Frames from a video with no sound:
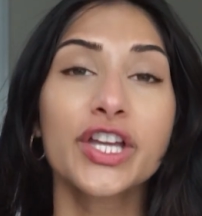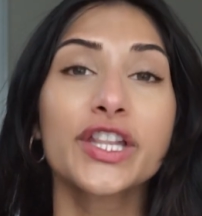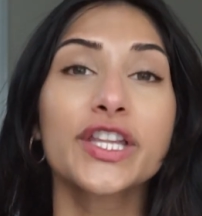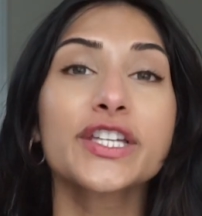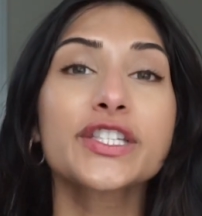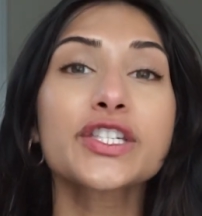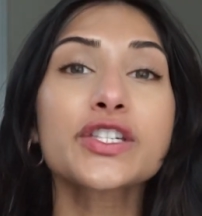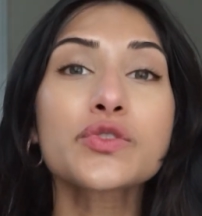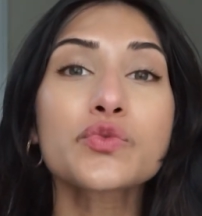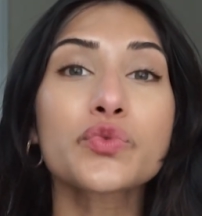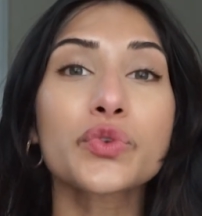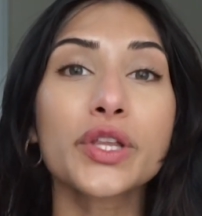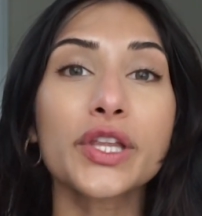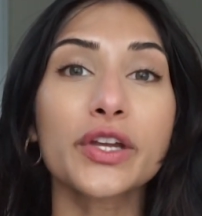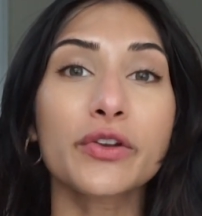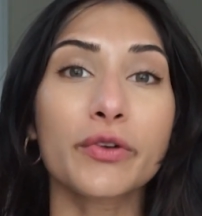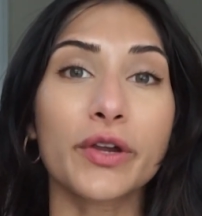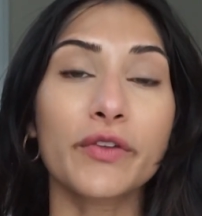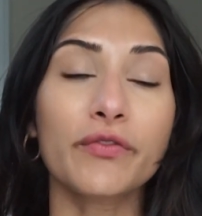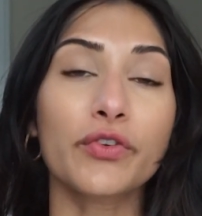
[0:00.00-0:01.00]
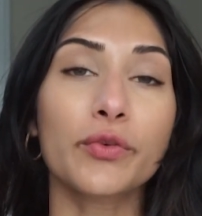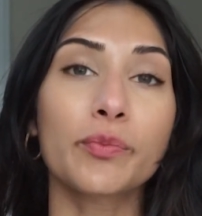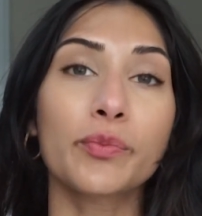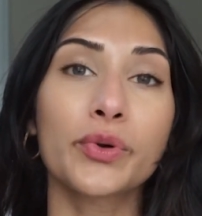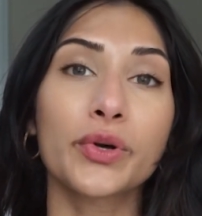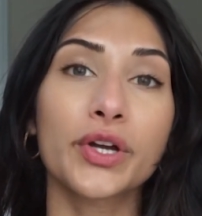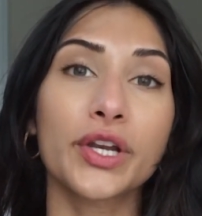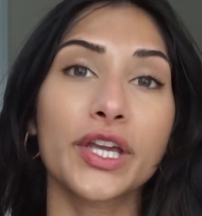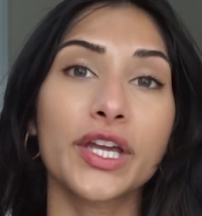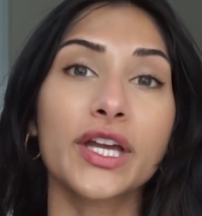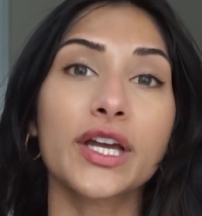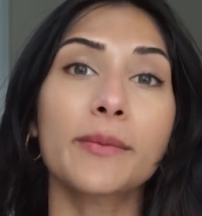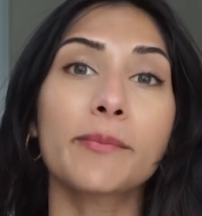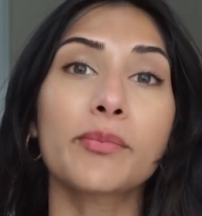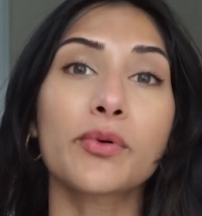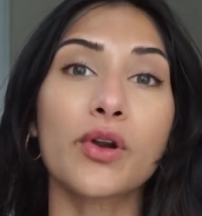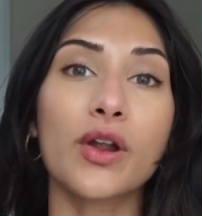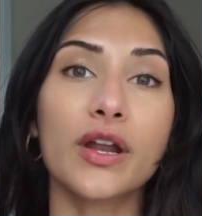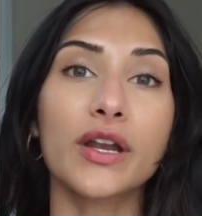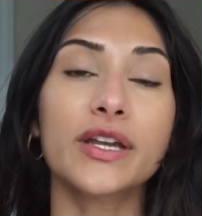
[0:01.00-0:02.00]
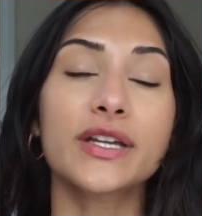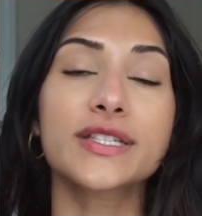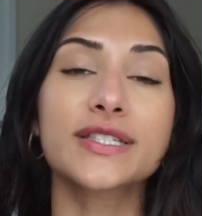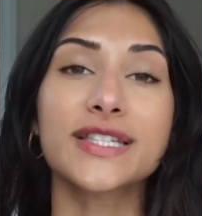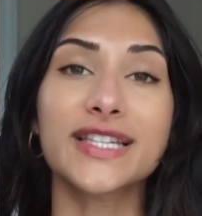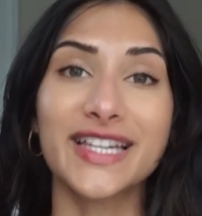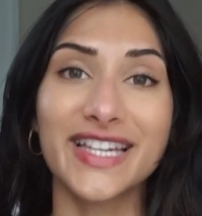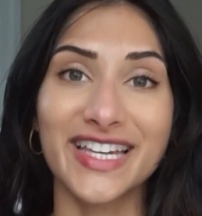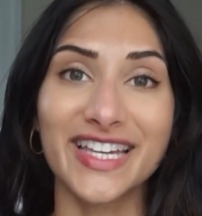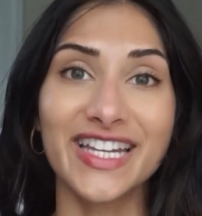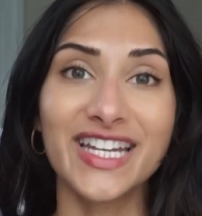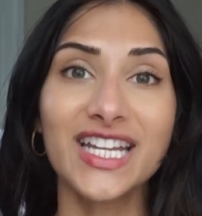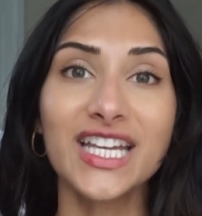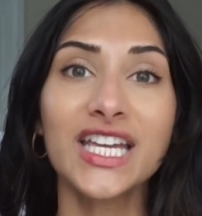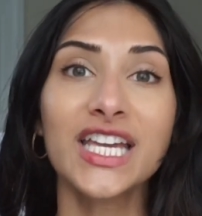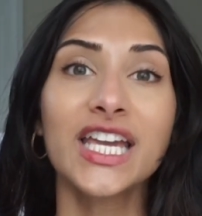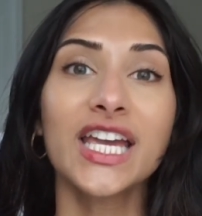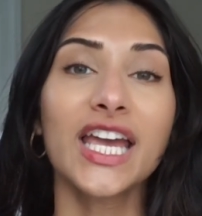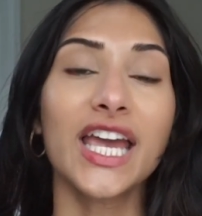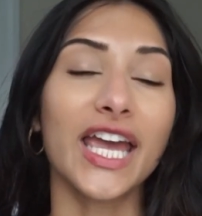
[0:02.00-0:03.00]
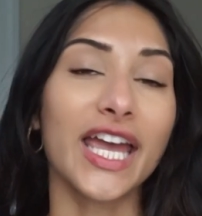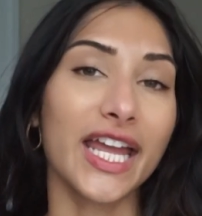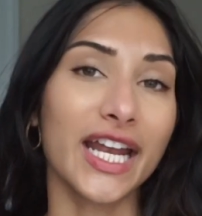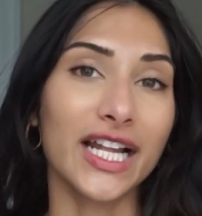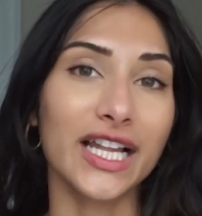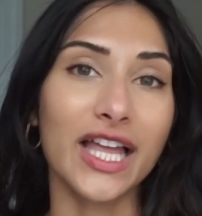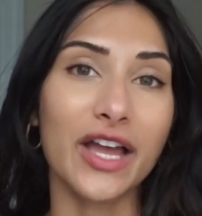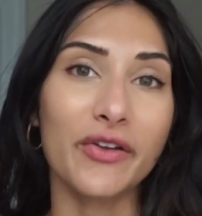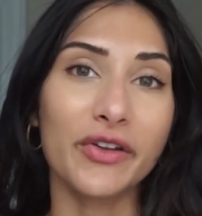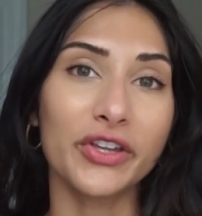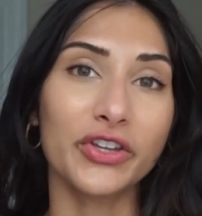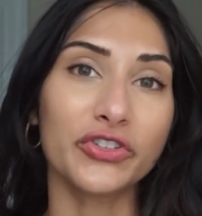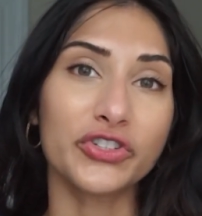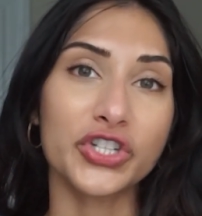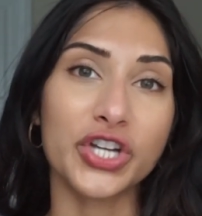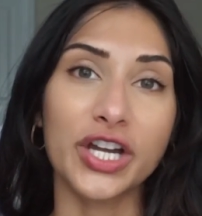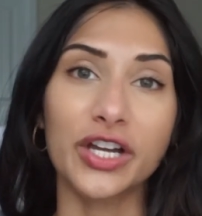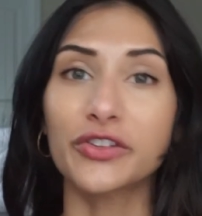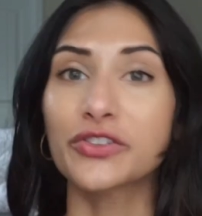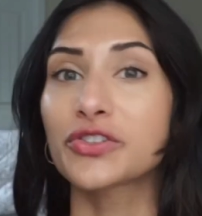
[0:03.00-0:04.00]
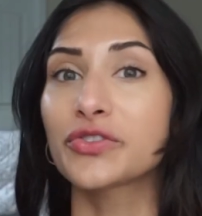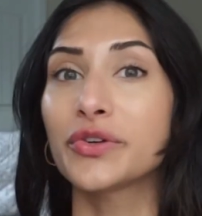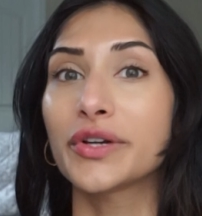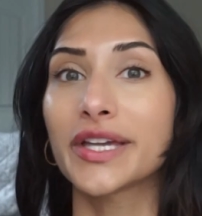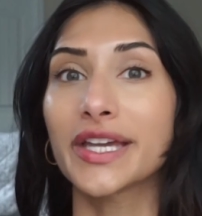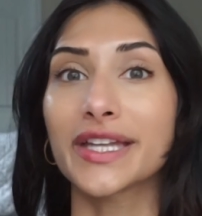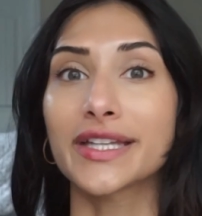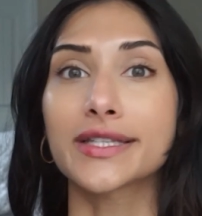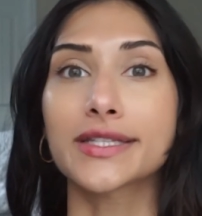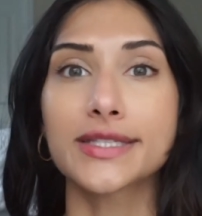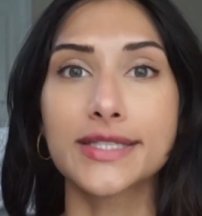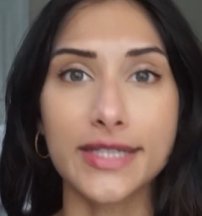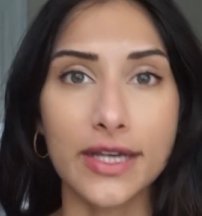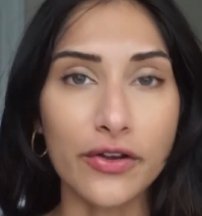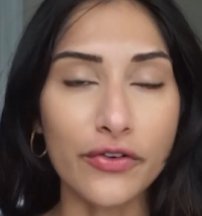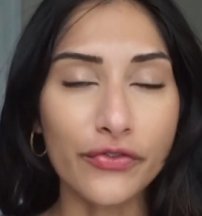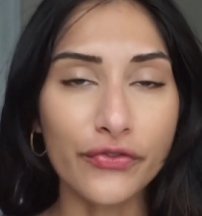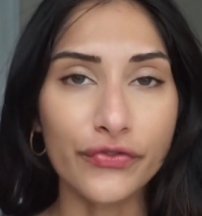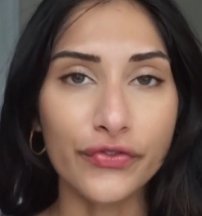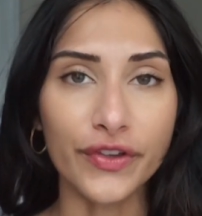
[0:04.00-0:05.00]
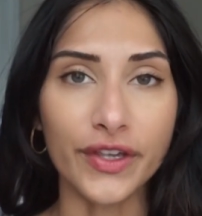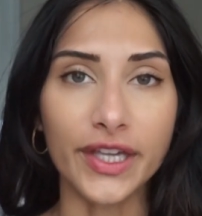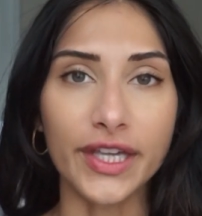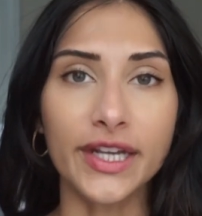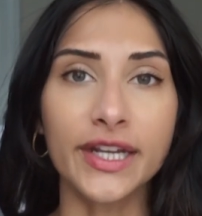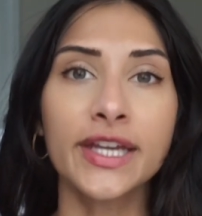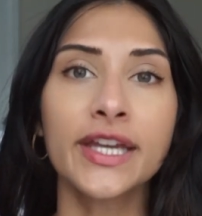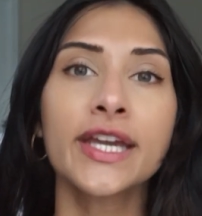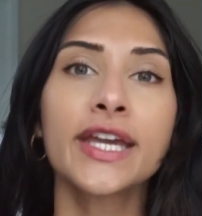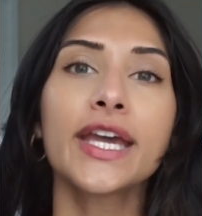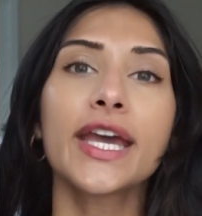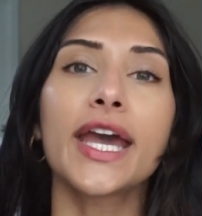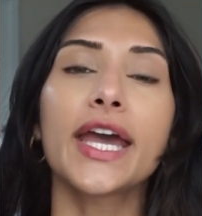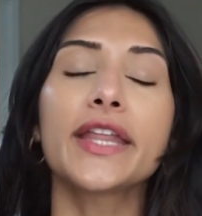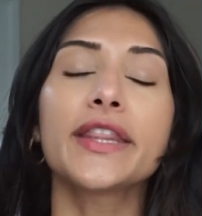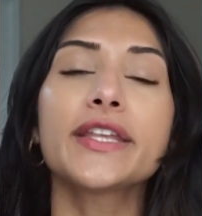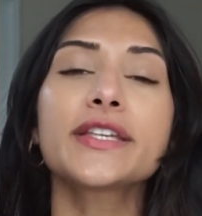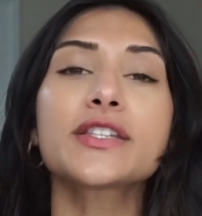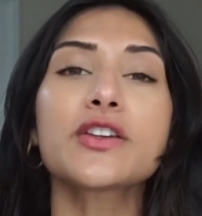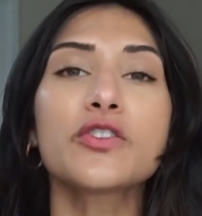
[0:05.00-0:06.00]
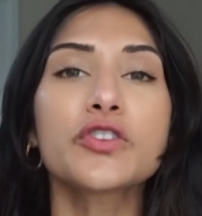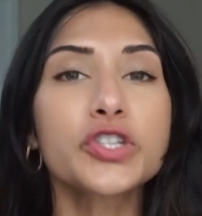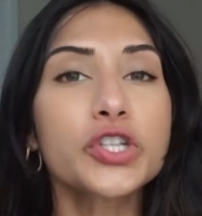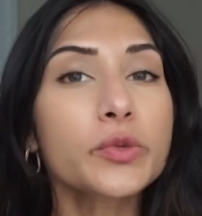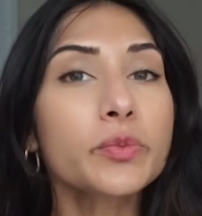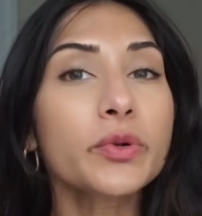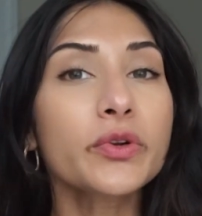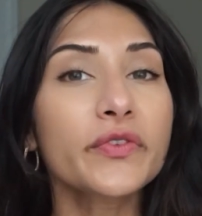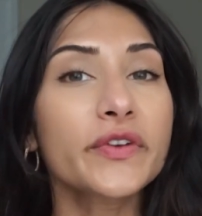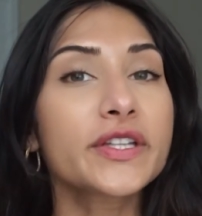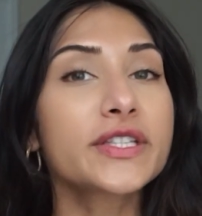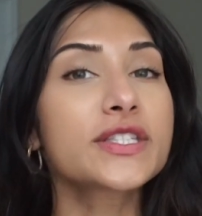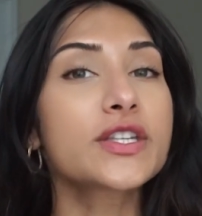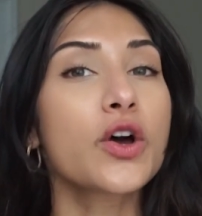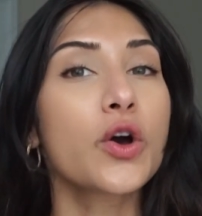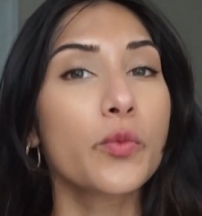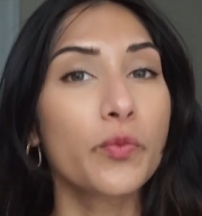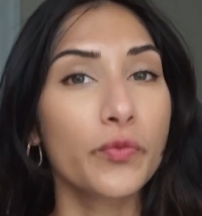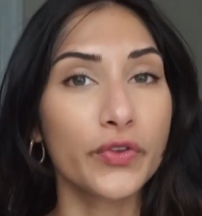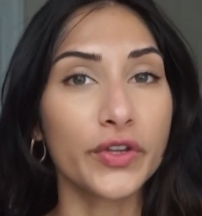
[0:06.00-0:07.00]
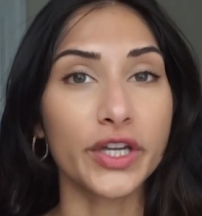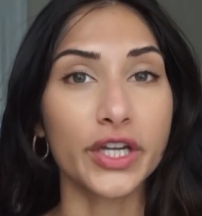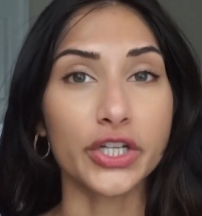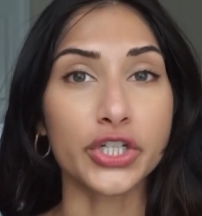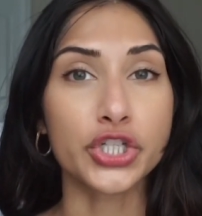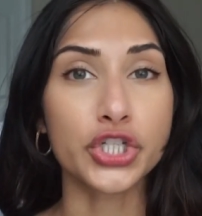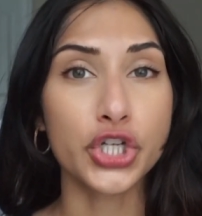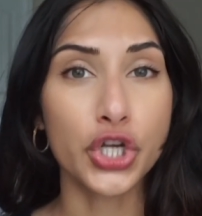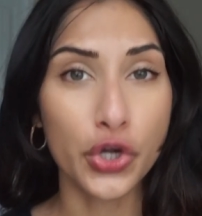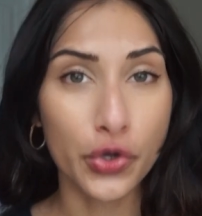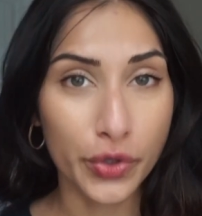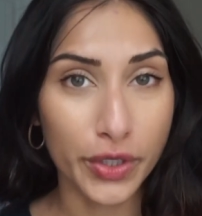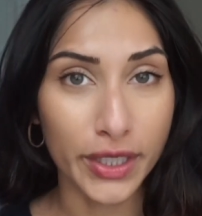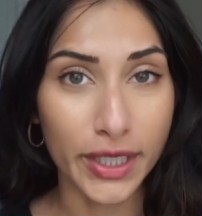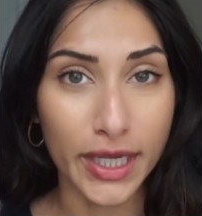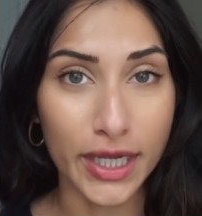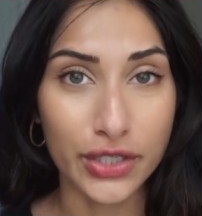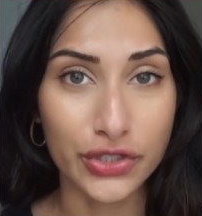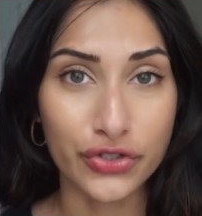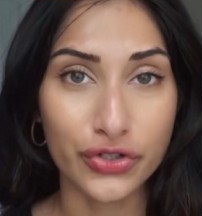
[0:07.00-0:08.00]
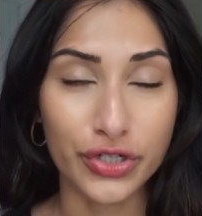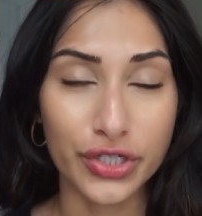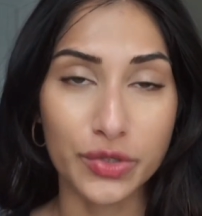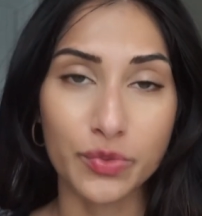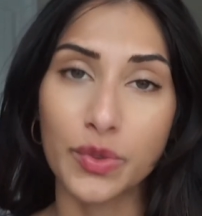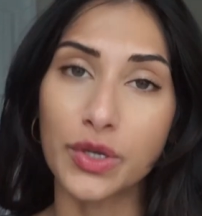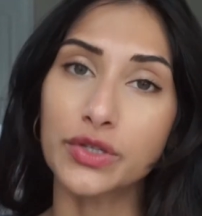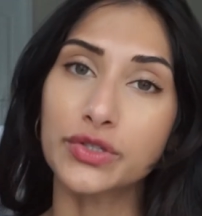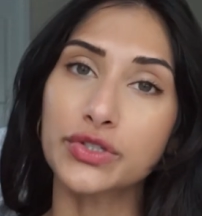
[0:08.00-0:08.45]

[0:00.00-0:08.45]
This is really great for putting products in and allowing your child to, again, self-feed, and this also prevents hopefully a choking hazard as well.